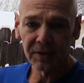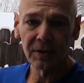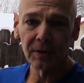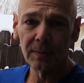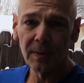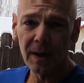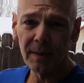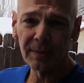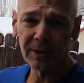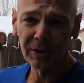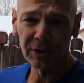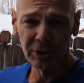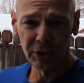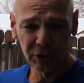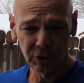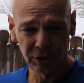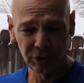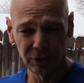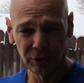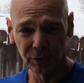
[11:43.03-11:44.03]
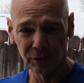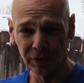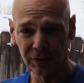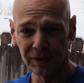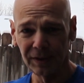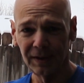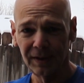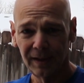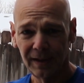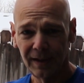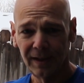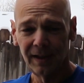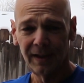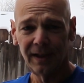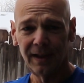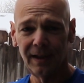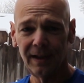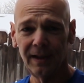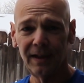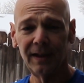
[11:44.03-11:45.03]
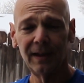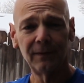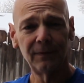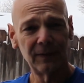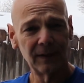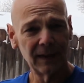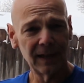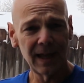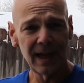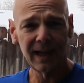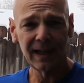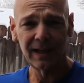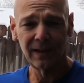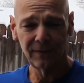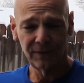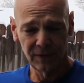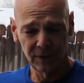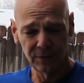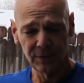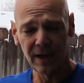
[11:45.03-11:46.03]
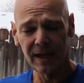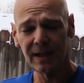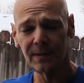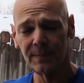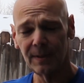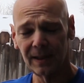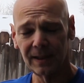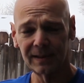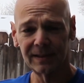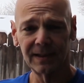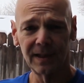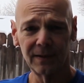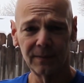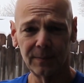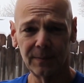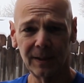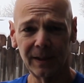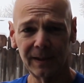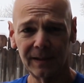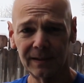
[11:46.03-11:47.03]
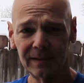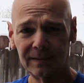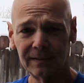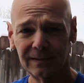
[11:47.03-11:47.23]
thermometer you're using, and if you like it, if you'd recommend it to everybody.